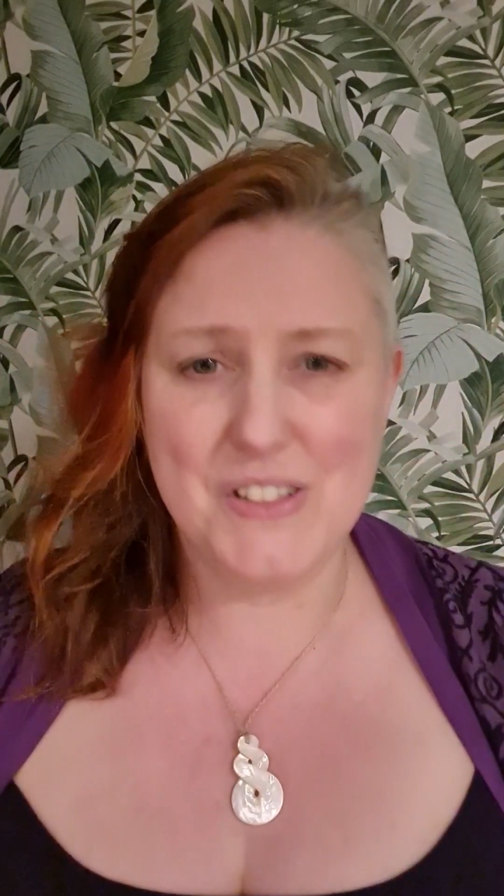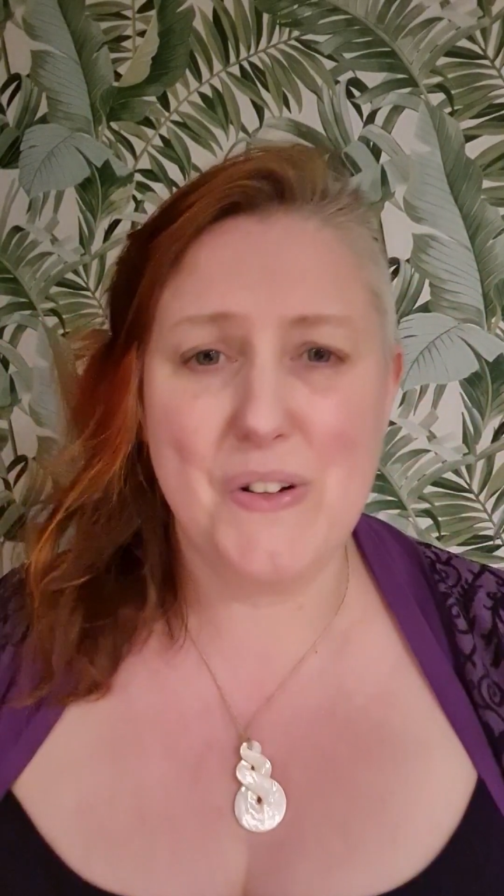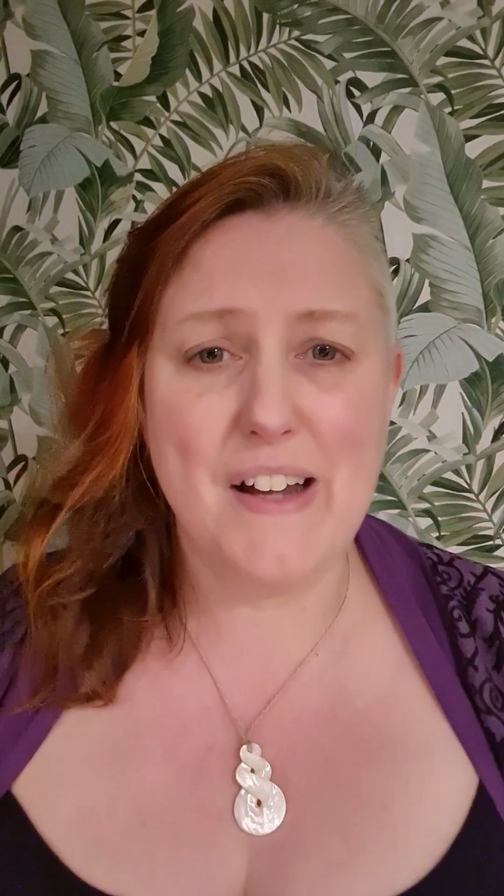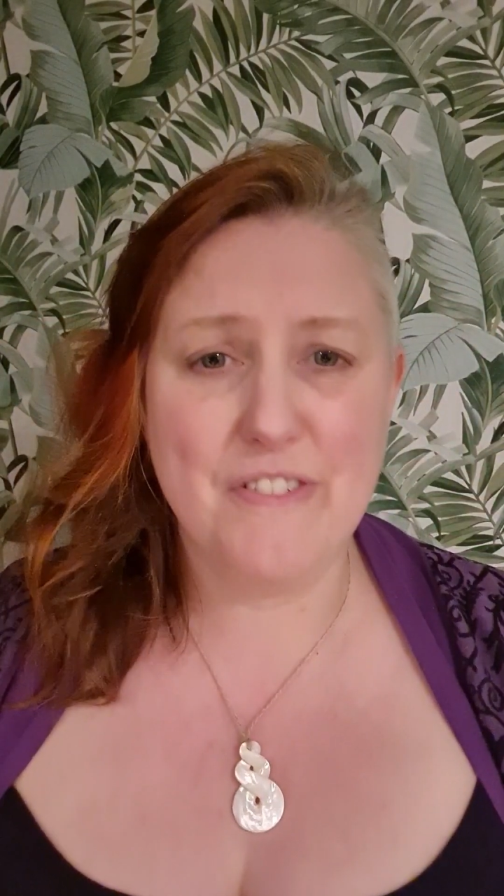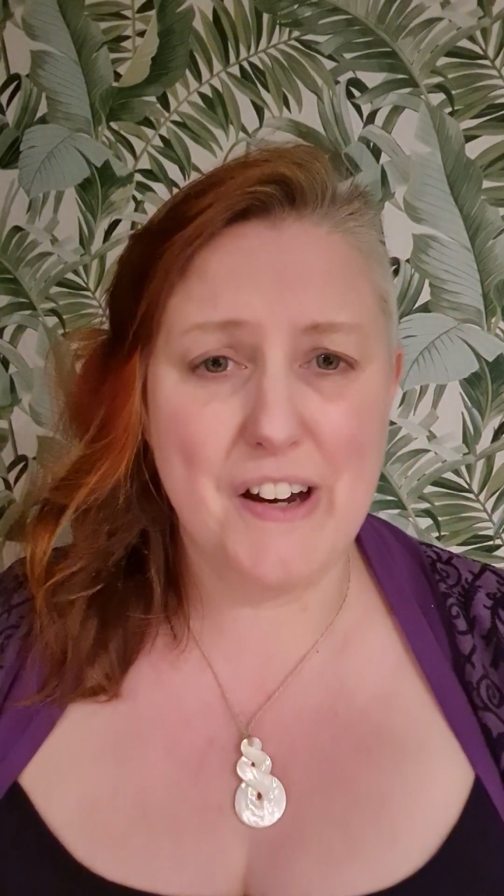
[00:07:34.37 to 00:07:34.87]

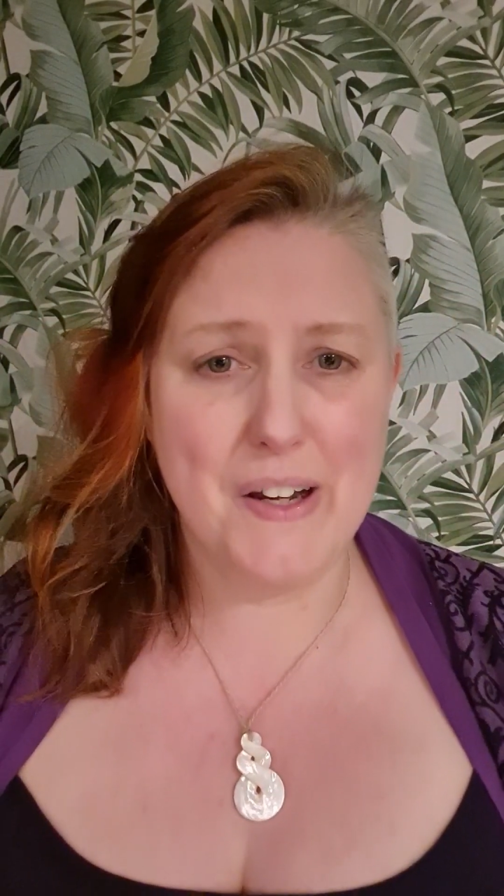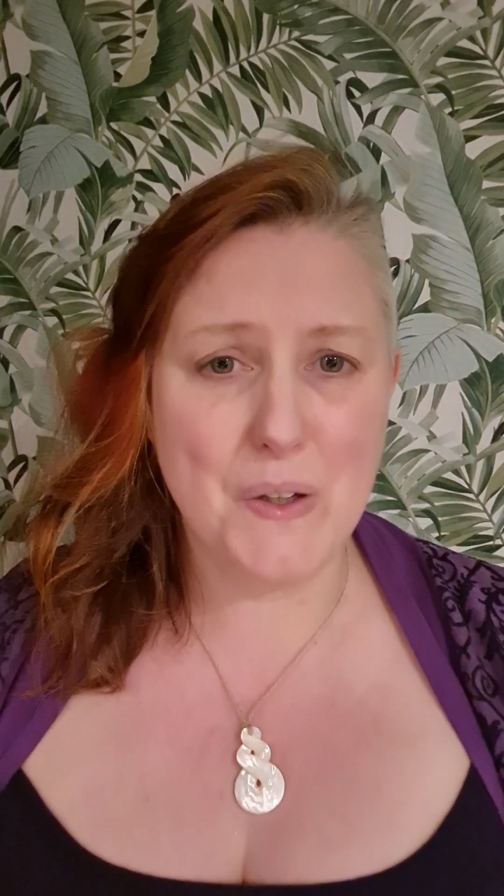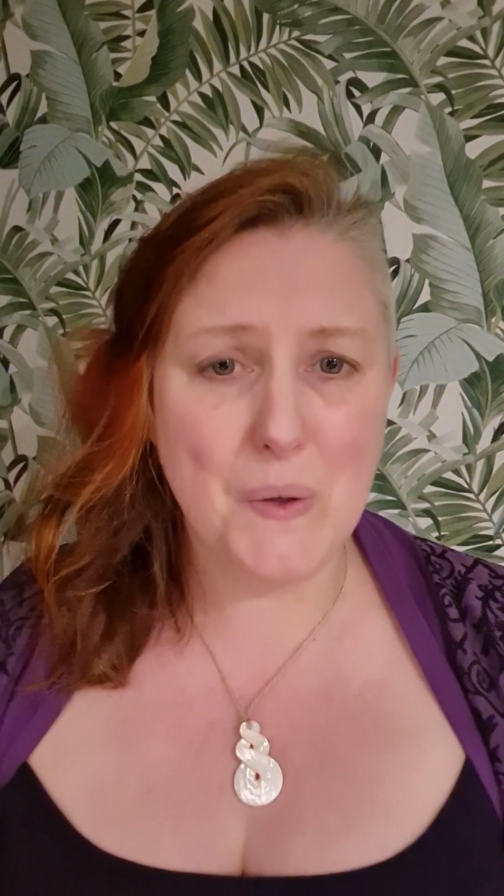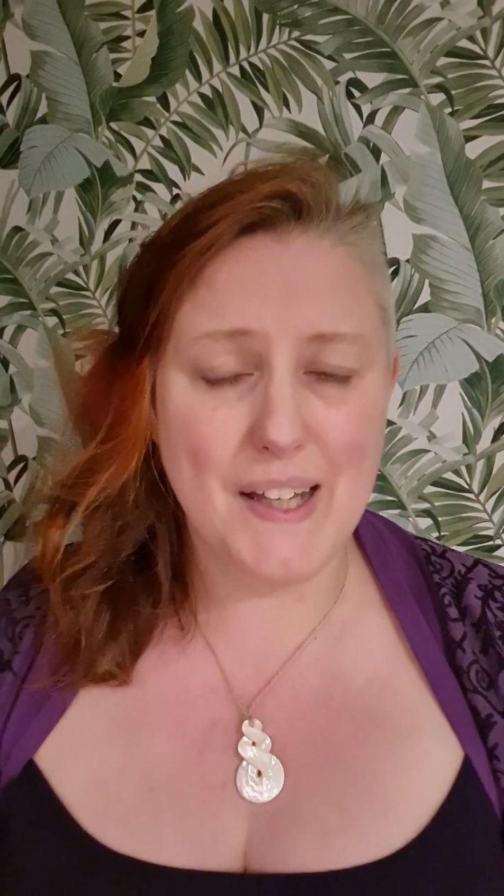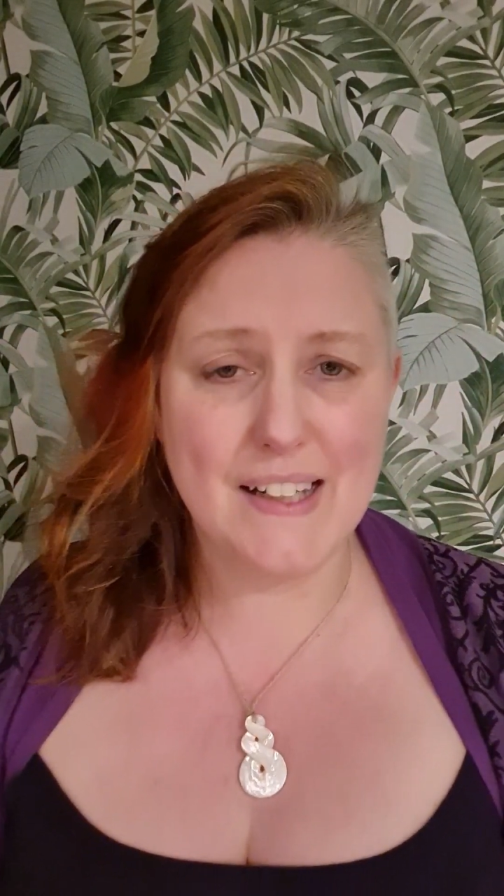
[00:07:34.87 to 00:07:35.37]
shrank very
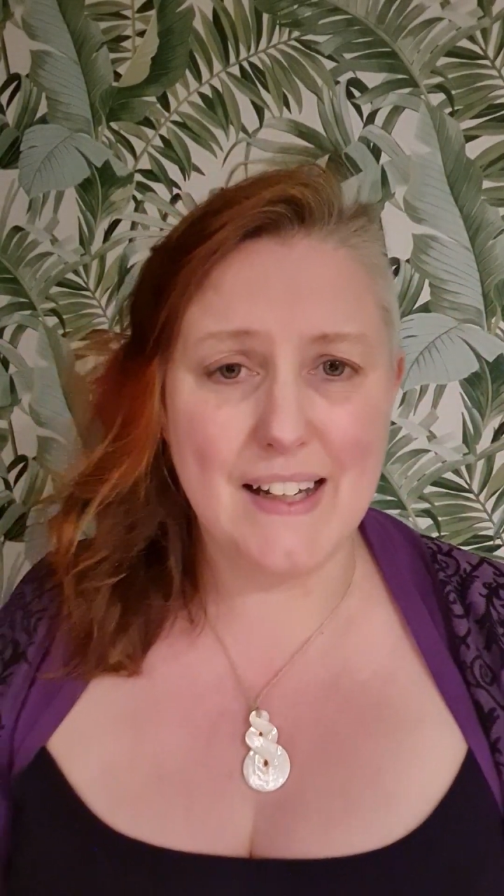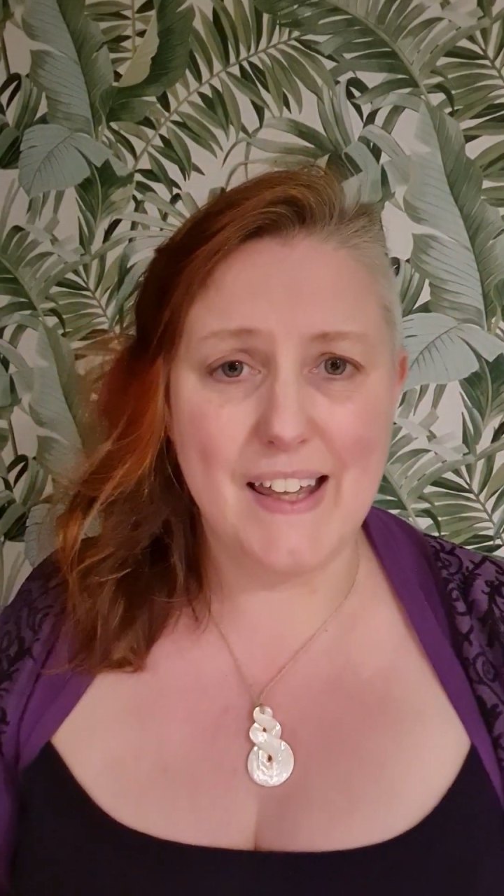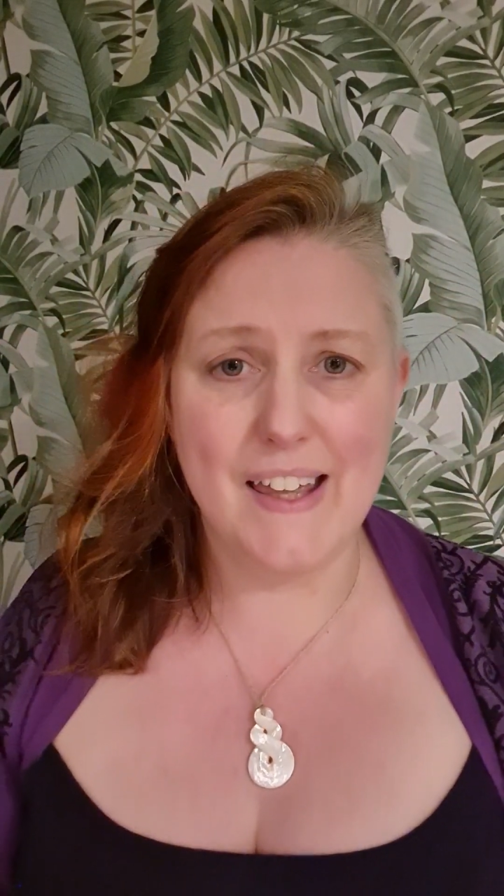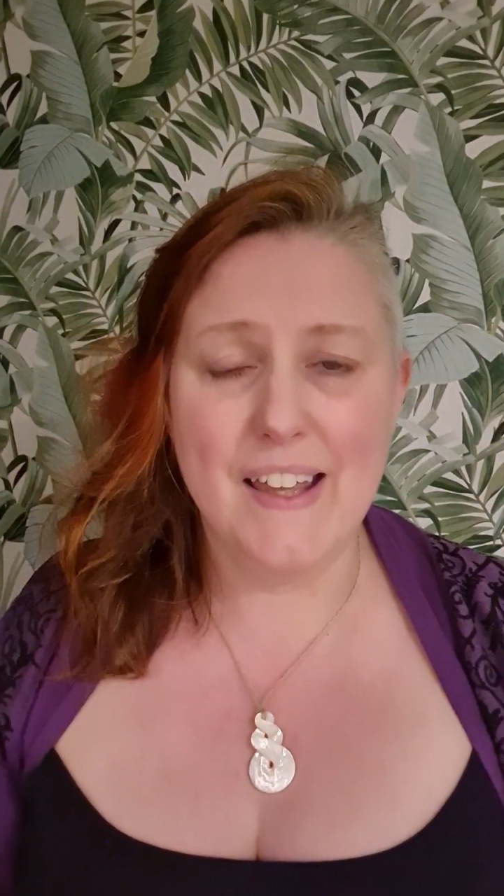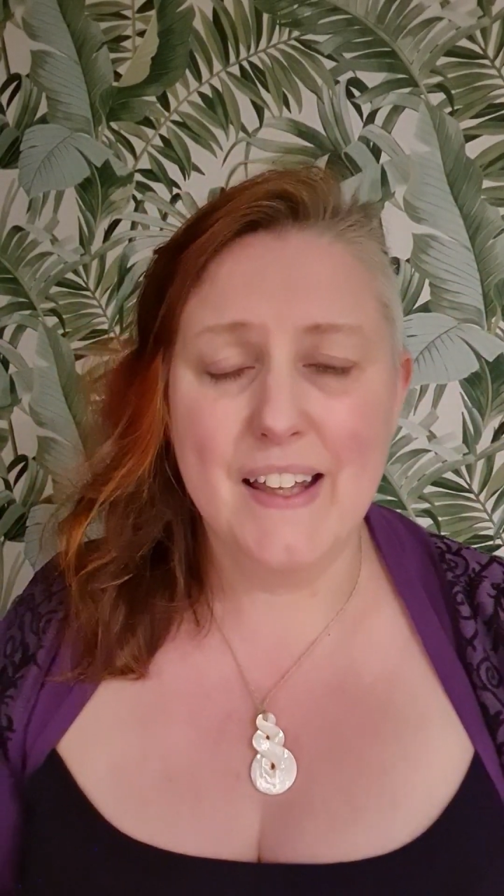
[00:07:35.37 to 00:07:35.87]

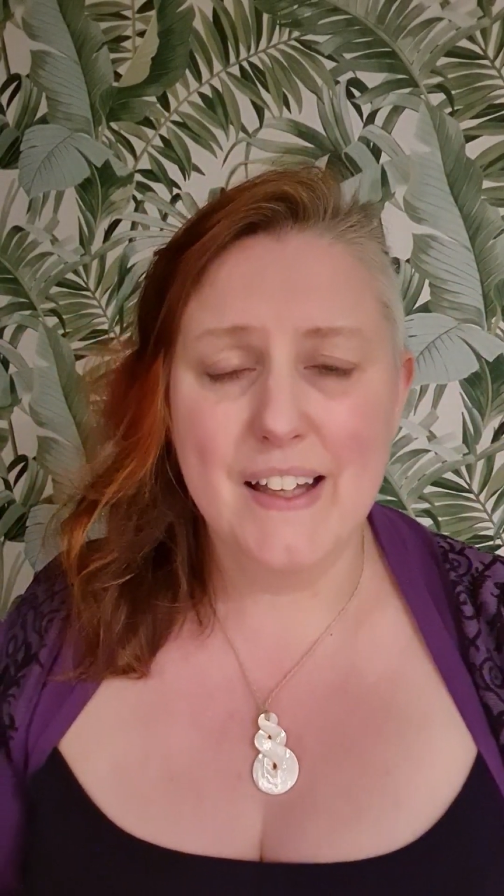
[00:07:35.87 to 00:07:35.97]
quickly.